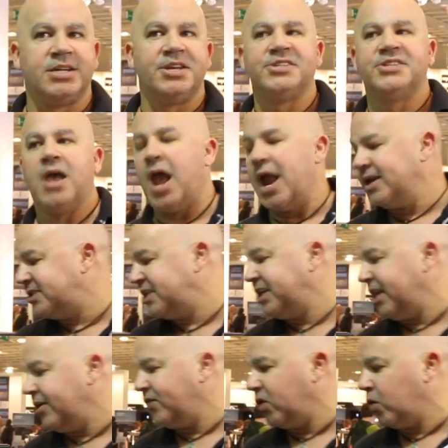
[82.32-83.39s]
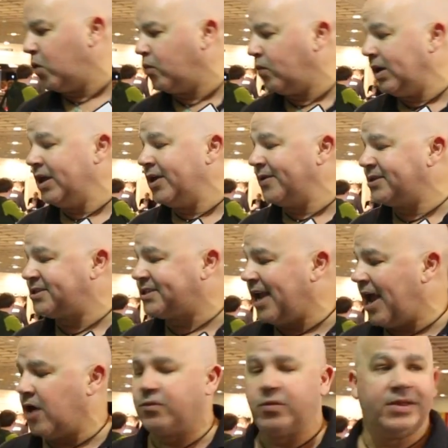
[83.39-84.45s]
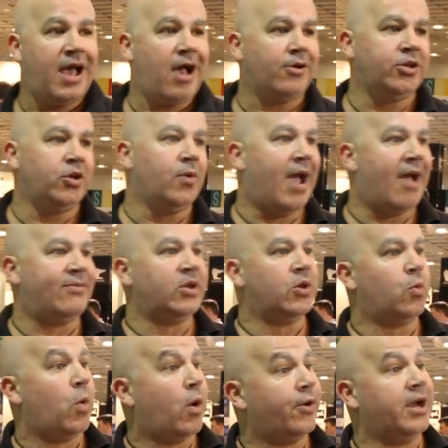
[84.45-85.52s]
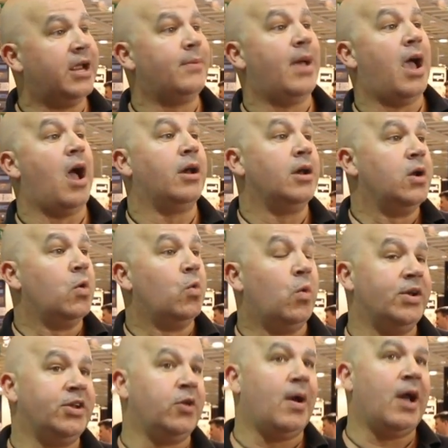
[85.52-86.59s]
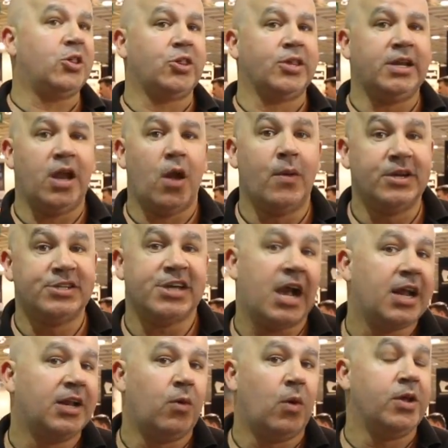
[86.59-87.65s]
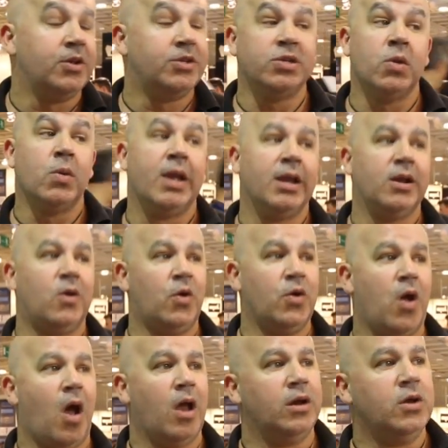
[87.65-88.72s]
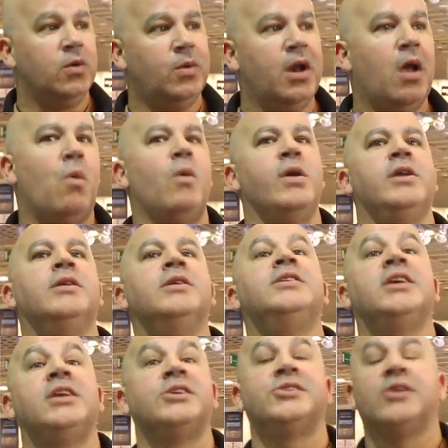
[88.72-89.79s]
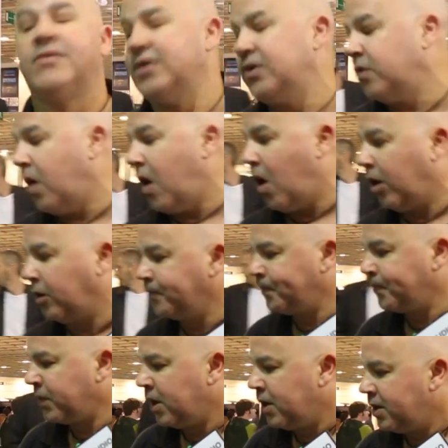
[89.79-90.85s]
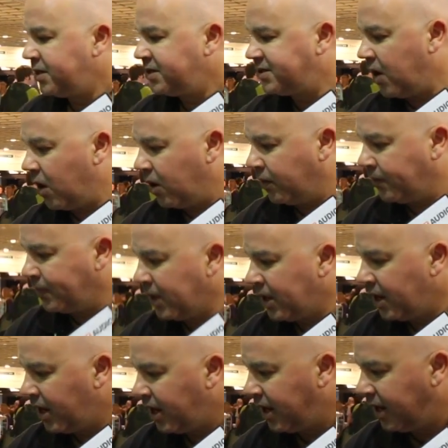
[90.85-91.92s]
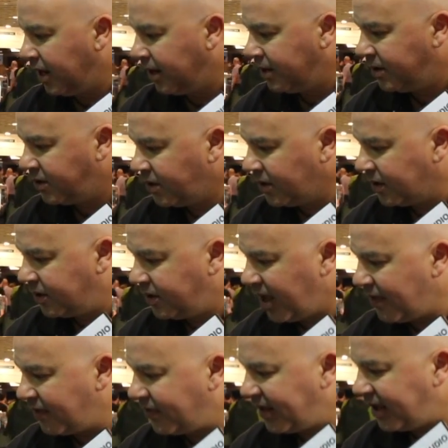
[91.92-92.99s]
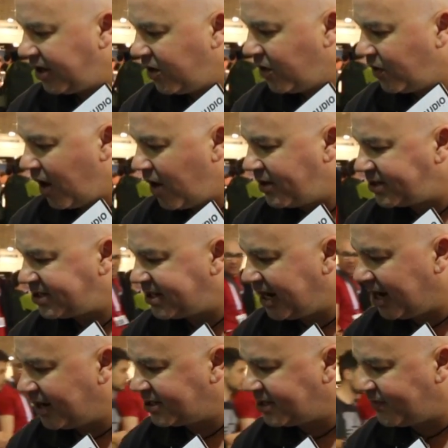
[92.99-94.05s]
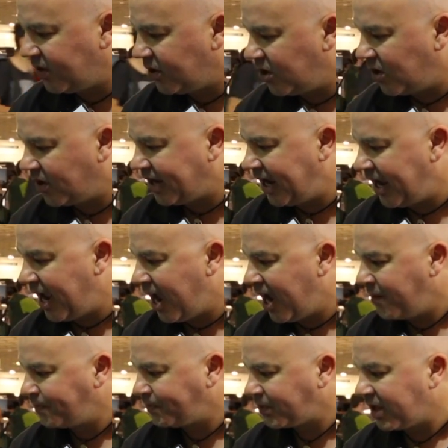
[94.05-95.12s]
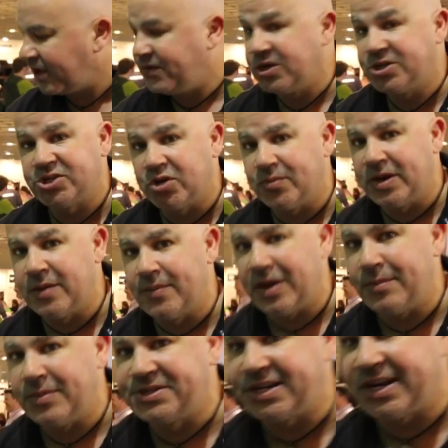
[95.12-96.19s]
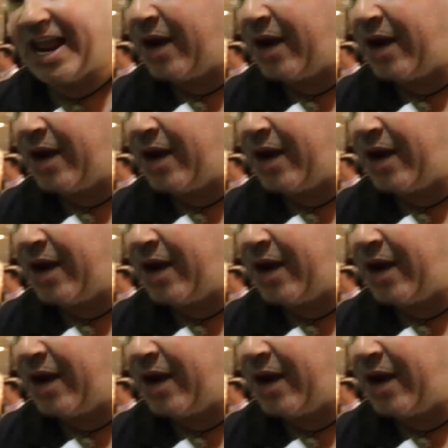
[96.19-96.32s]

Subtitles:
are designed to give you a really good sound without you having to worry about whether you actually know exactly what you're doing or not. We don't want you to dig yourself into a hole. So the other thing that you'll notice here is if you look here, if you zoom in a bit, Mr.